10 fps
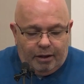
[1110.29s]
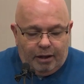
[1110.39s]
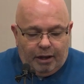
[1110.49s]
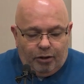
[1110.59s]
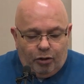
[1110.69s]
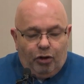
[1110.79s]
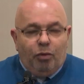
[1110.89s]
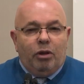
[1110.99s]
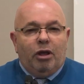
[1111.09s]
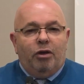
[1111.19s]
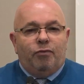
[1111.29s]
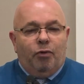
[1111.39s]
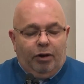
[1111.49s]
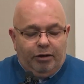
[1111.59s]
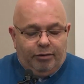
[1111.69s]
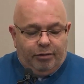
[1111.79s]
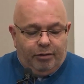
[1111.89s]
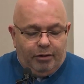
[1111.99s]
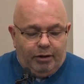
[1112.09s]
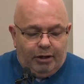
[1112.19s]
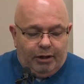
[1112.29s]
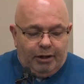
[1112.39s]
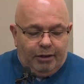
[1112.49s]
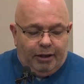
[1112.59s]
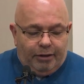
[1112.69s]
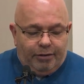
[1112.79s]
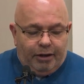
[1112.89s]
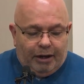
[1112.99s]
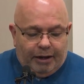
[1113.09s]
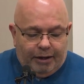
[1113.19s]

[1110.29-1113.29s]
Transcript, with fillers: And who will go for us? Then said I,